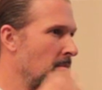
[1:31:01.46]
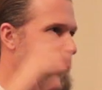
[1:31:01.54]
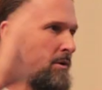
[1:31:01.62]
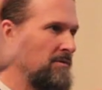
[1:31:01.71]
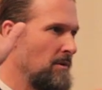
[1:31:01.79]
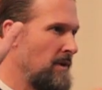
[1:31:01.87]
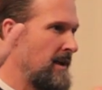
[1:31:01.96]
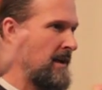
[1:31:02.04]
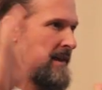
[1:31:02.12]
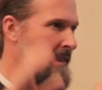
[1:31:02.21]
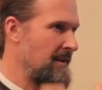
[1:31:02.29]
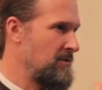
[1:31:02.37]
moved away
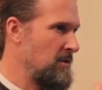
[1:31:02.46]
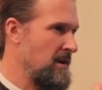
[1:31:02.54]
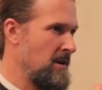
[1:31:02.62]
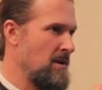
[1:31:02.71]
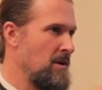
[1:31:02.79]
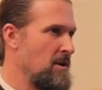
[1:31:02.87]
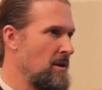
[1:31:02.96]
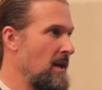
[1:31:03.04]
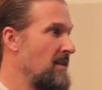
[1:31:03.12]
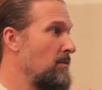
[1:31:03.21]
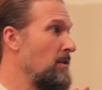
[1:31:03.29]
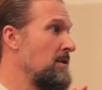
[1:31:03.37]
and they left you here, your
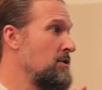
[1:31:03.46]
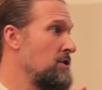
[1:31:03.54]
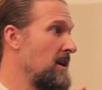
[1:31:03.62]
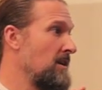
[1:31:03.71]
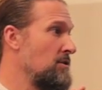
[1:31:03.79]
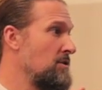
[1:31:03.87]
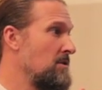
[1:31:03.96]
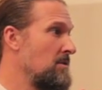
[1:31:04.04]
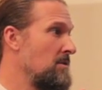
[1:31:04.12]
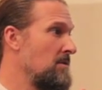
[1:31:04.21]
life wouldn't change.